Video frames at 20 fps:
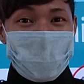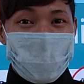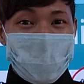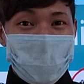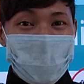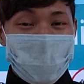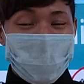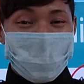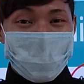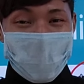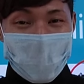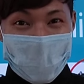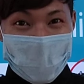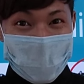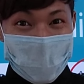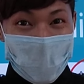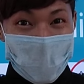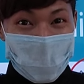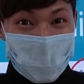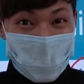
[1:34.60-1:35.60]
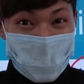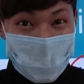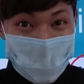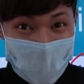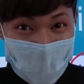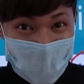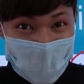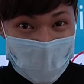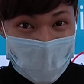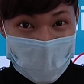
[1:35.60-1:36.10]
Do you have any other
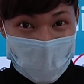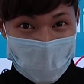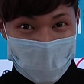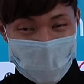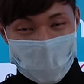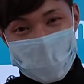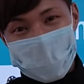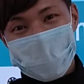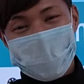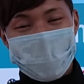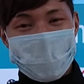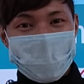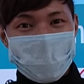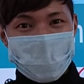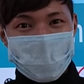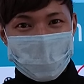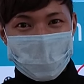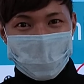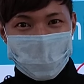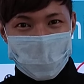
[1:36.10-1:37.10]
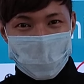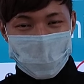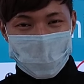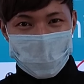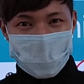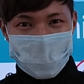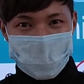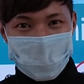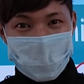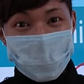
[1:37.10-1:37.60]
pending
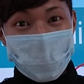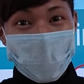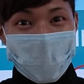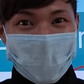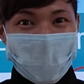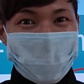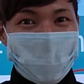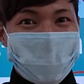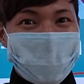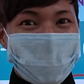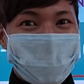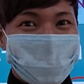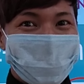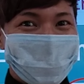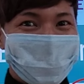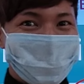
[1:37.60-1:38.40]
works?